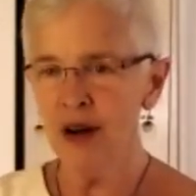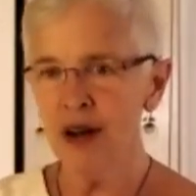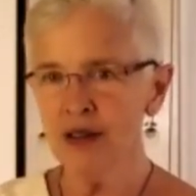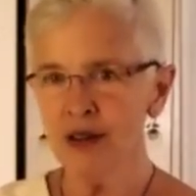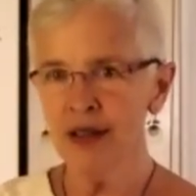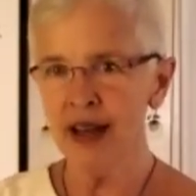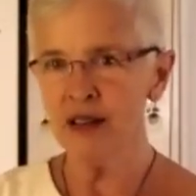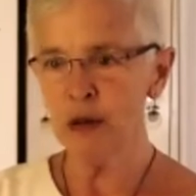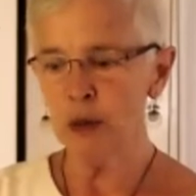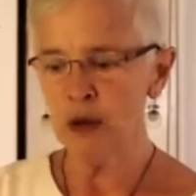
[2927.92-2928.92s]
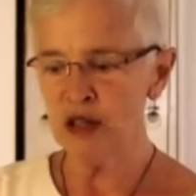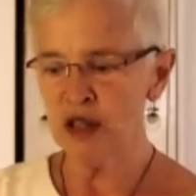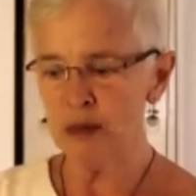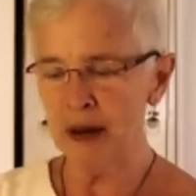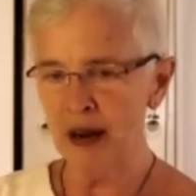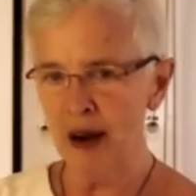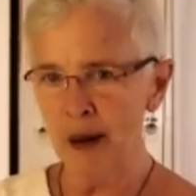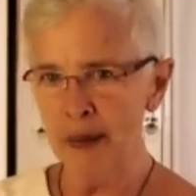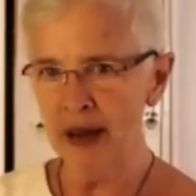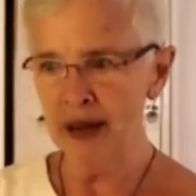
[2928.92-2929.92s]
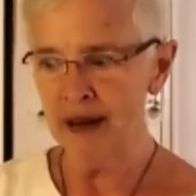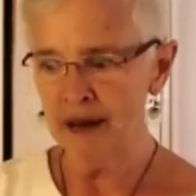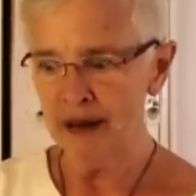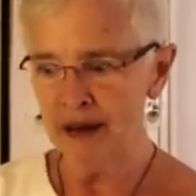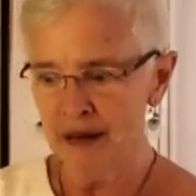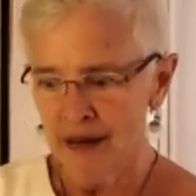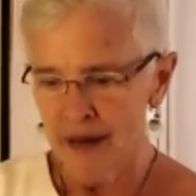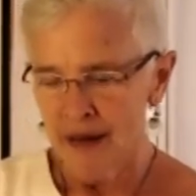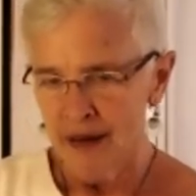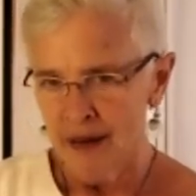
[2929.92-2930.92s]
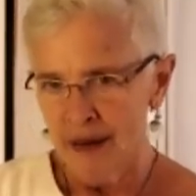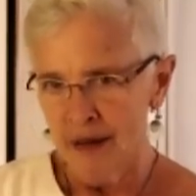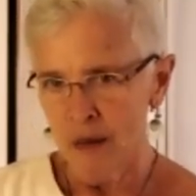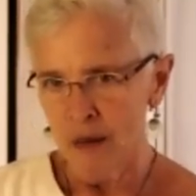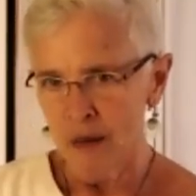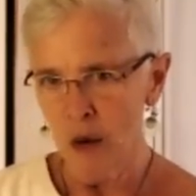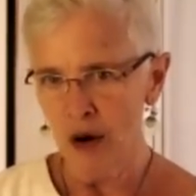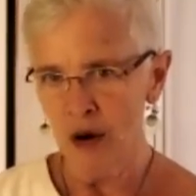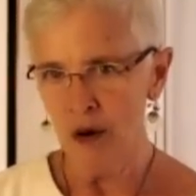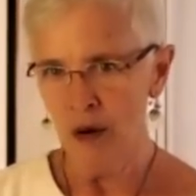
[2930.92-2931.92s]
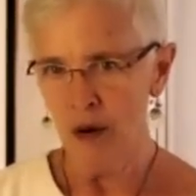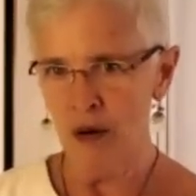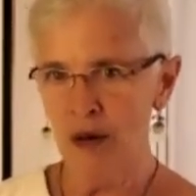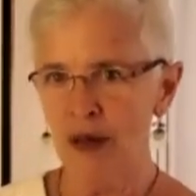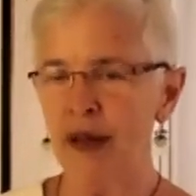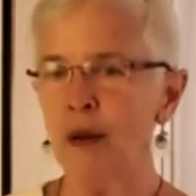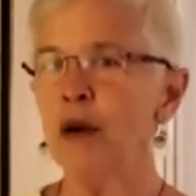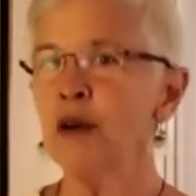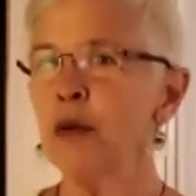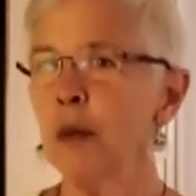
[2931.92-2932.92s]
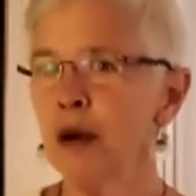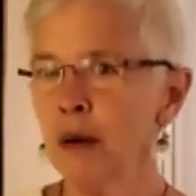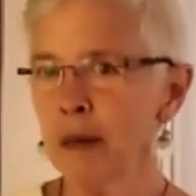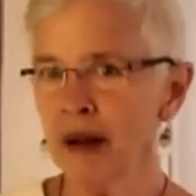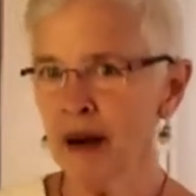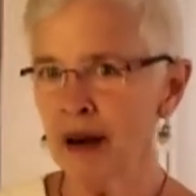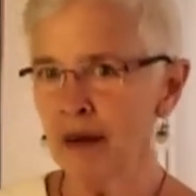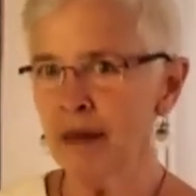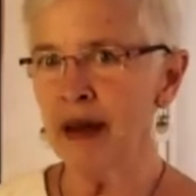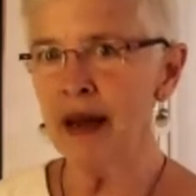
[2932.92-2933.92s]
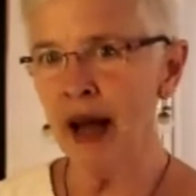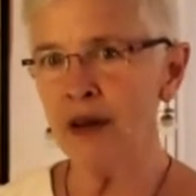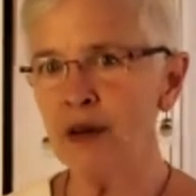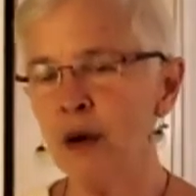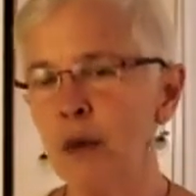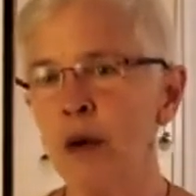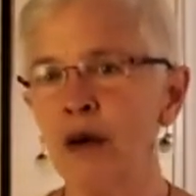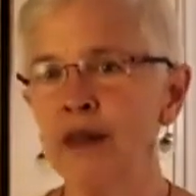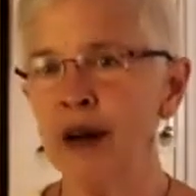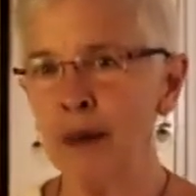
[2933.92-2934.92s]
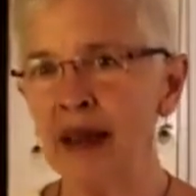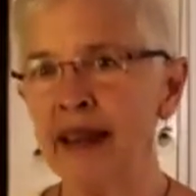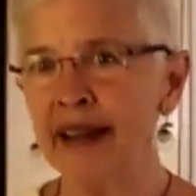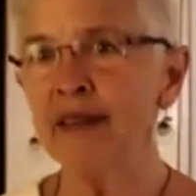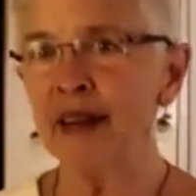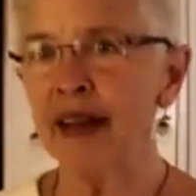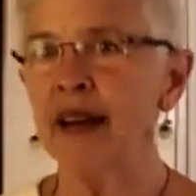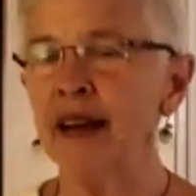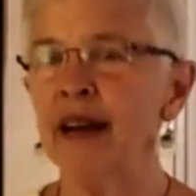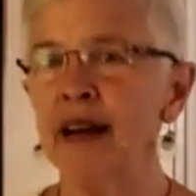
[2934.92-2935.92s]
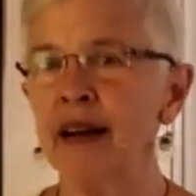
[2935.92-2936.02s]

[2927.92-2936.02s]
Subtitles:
also that which is becoming more earthly, which will become the natural world that we live in.